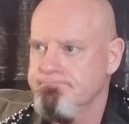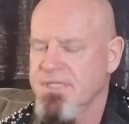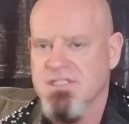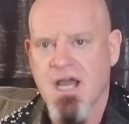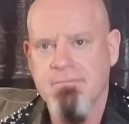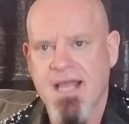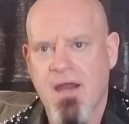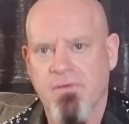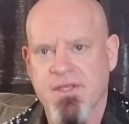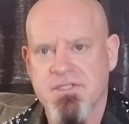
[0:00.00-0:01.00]
let's calm
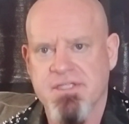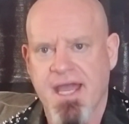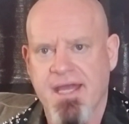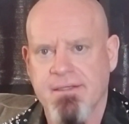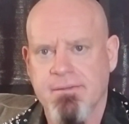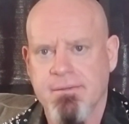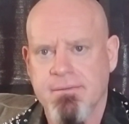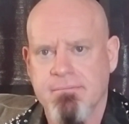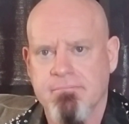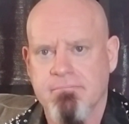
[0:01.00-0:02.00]
down on this Stan
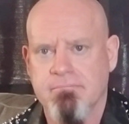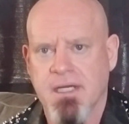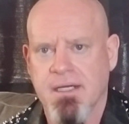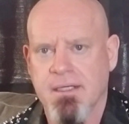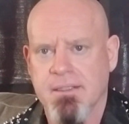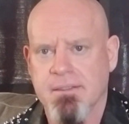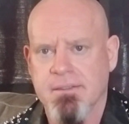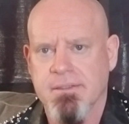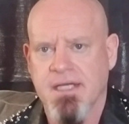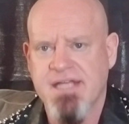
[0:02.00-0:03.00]
uh,
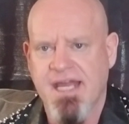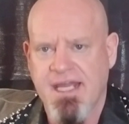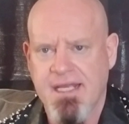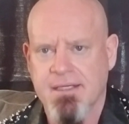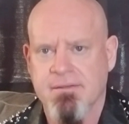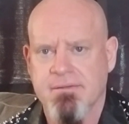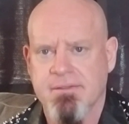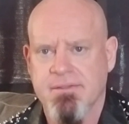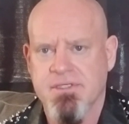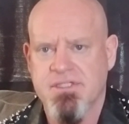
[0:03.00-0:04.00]
attacking,
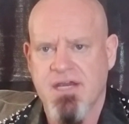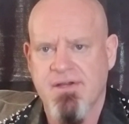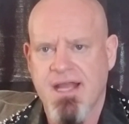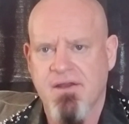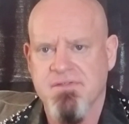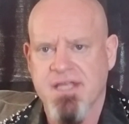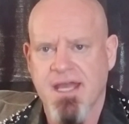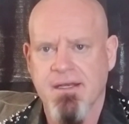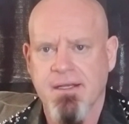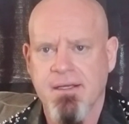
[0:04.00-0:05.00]
this tearing down of
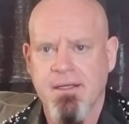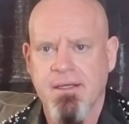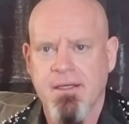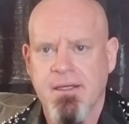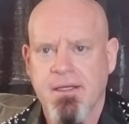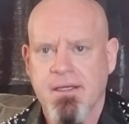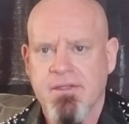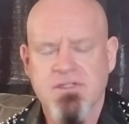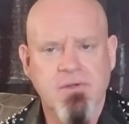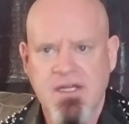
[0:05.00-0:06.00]
Stan.
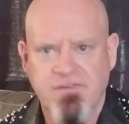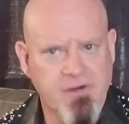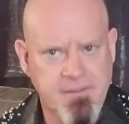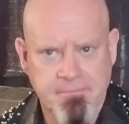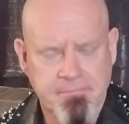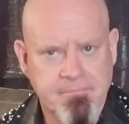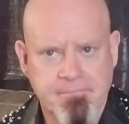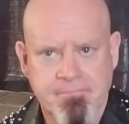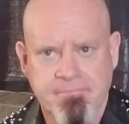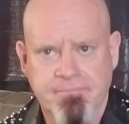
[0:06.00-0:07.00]
There's no need for it.
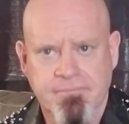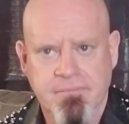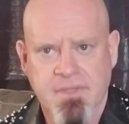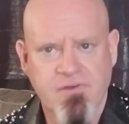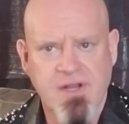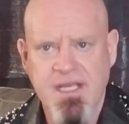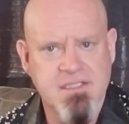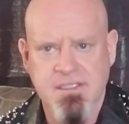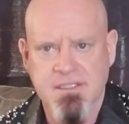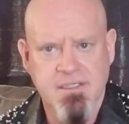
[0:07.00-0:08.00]
There really
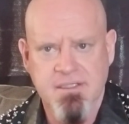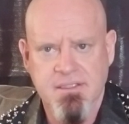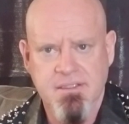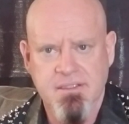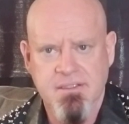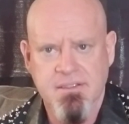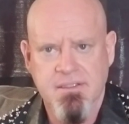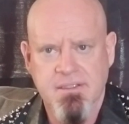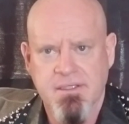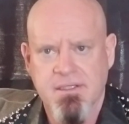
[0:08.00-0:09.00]
isn't.
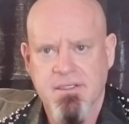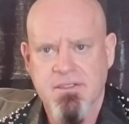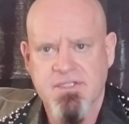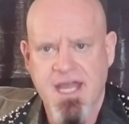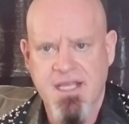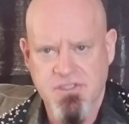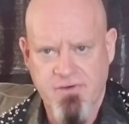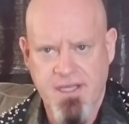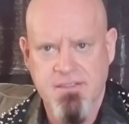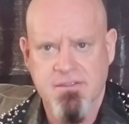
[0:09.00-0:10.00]
Jack is
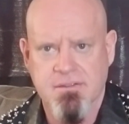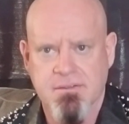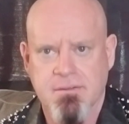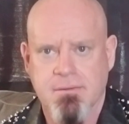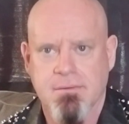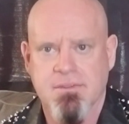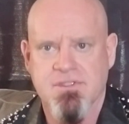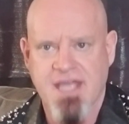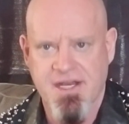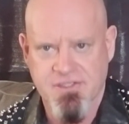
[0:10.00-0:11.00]
great.
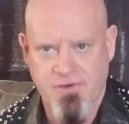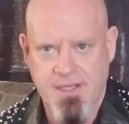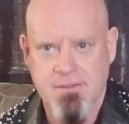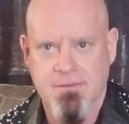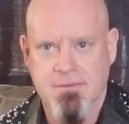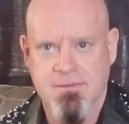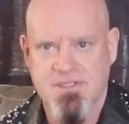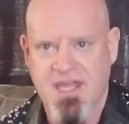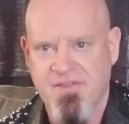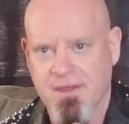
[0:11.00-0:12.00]
Stan is great.
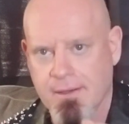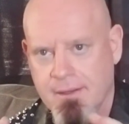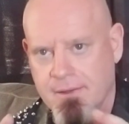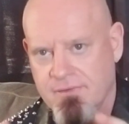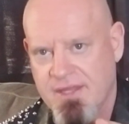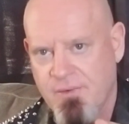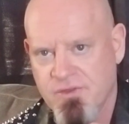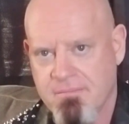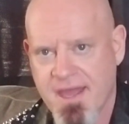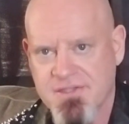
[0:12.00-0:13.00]
Together, they were
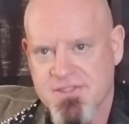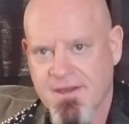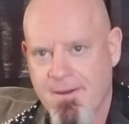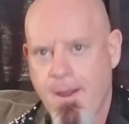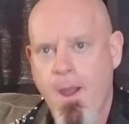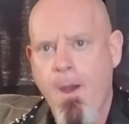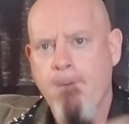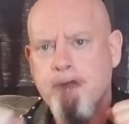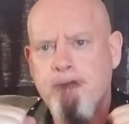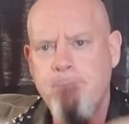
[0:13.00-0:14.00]
the best.
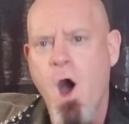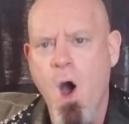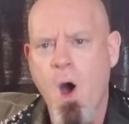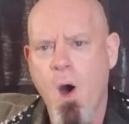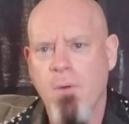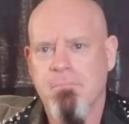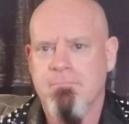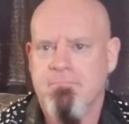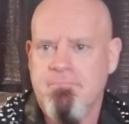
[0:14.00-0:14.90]
Boom!